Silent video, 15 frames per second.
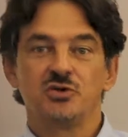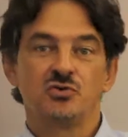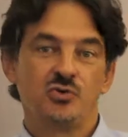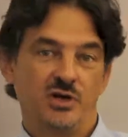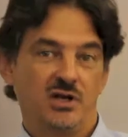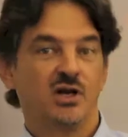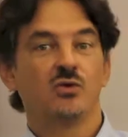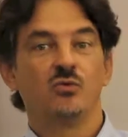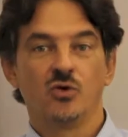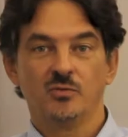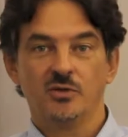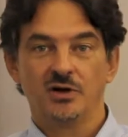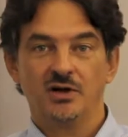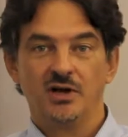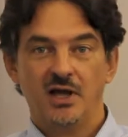between a
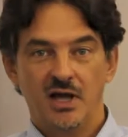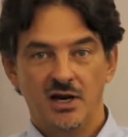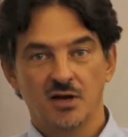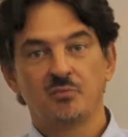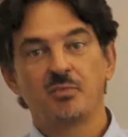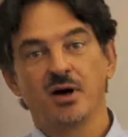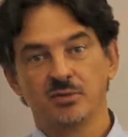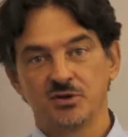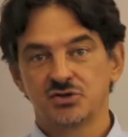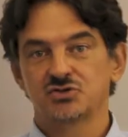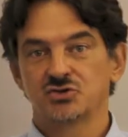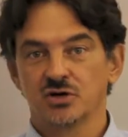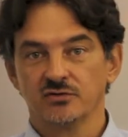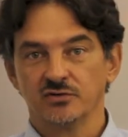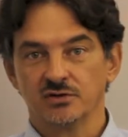woman and a public
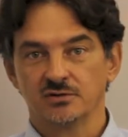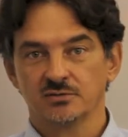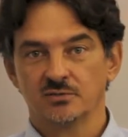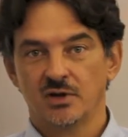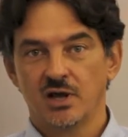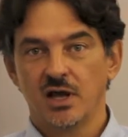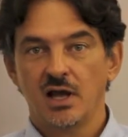servant.